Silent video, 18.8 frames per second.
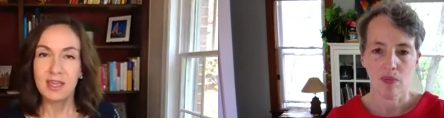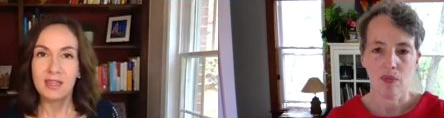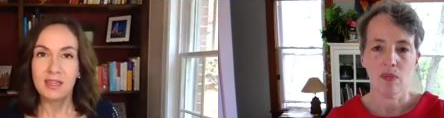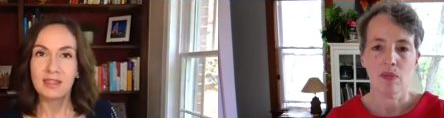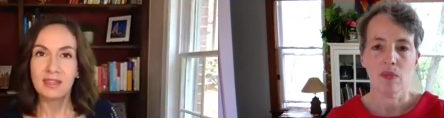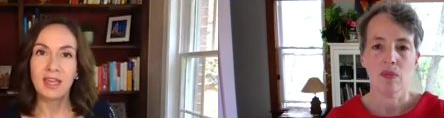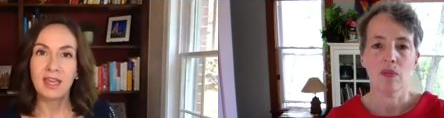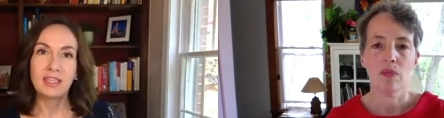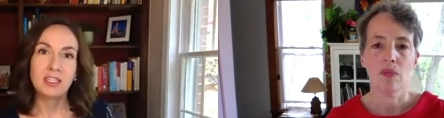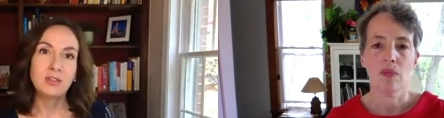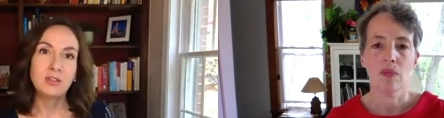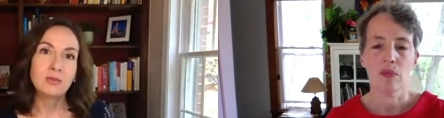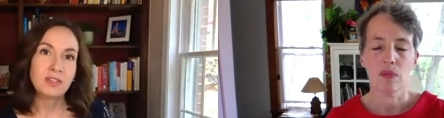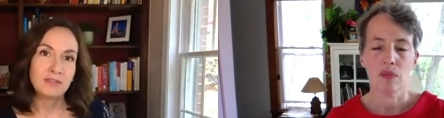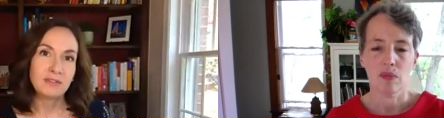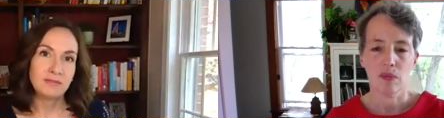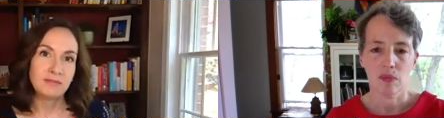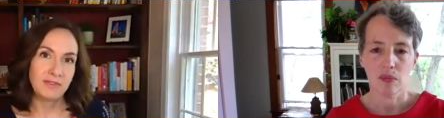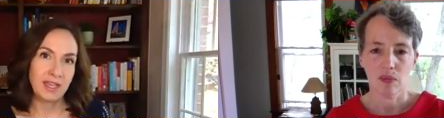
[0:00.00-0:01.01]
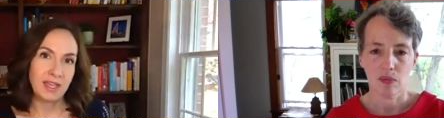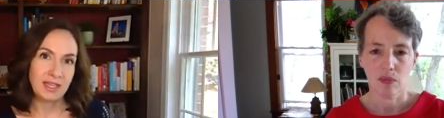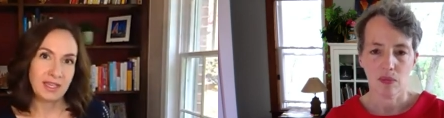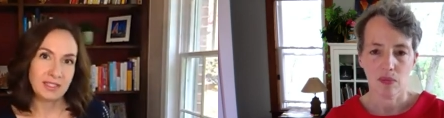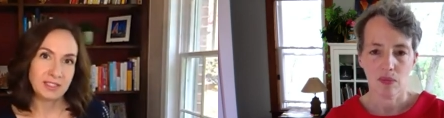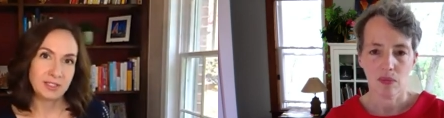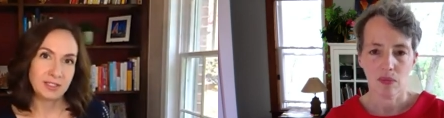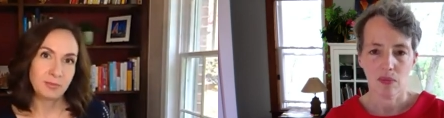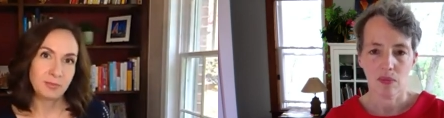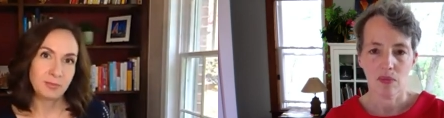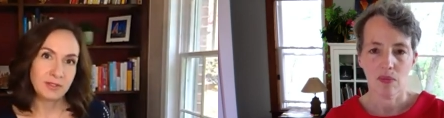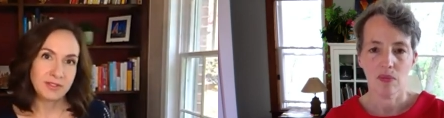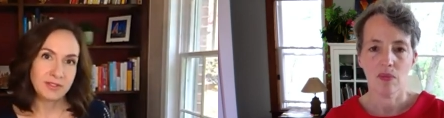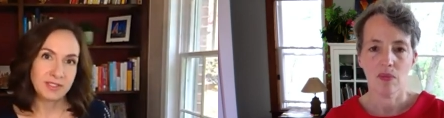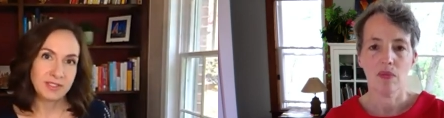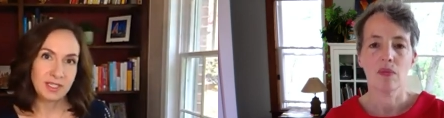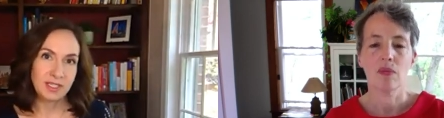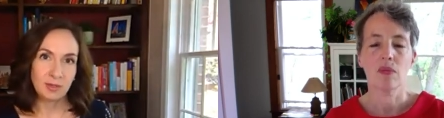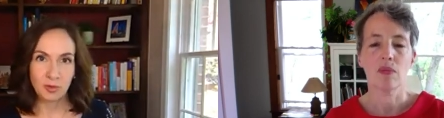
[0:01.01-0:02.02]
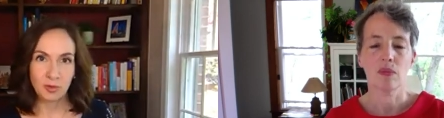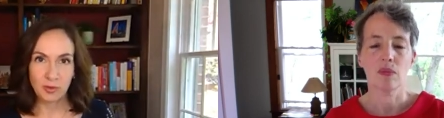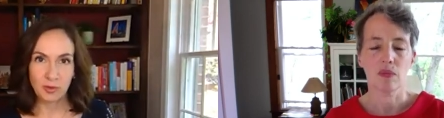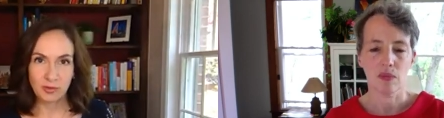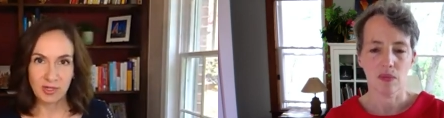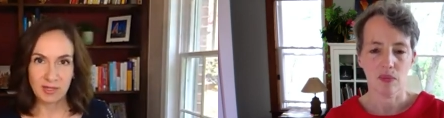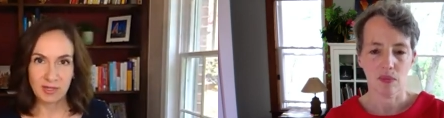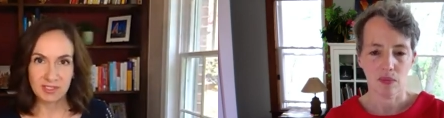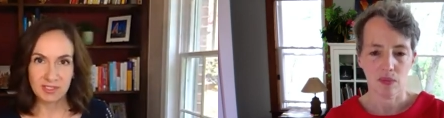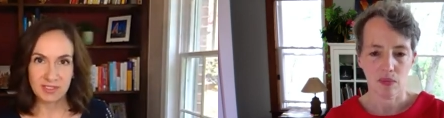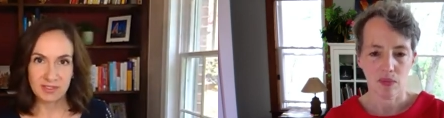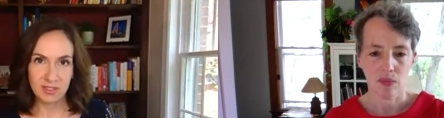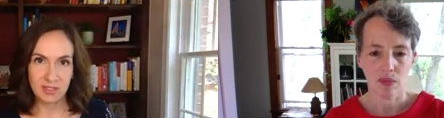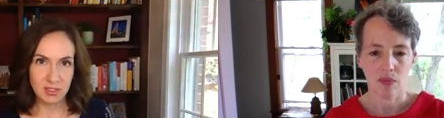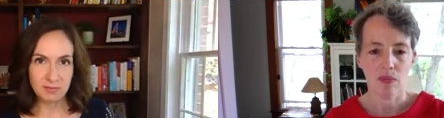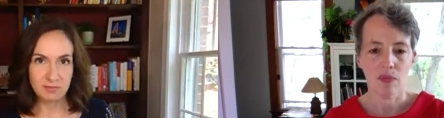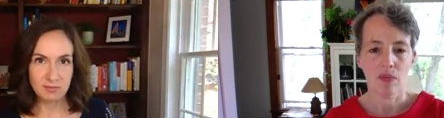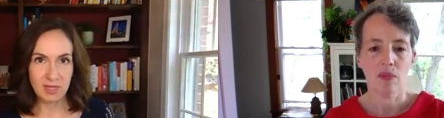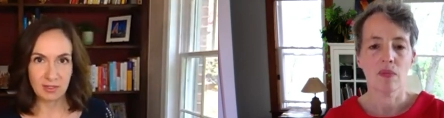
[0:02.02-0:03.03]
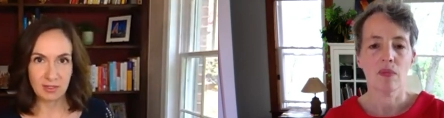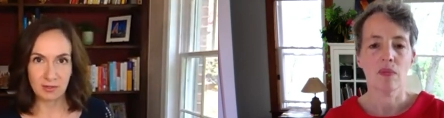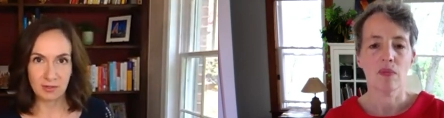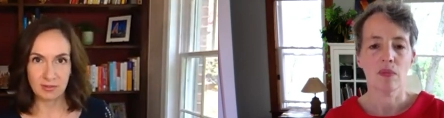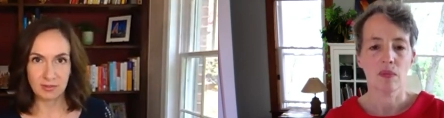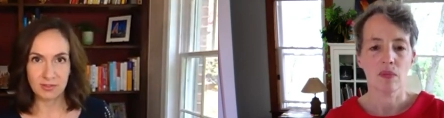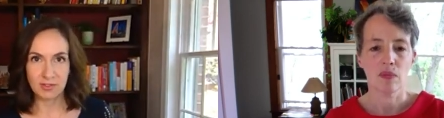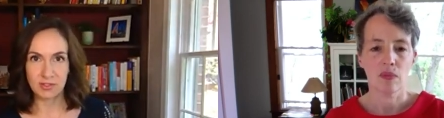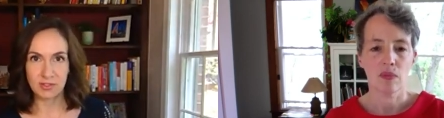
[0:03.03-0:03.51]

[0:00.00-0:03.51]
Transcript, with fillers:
Speaker 1: that you convey to policy and program decision makers to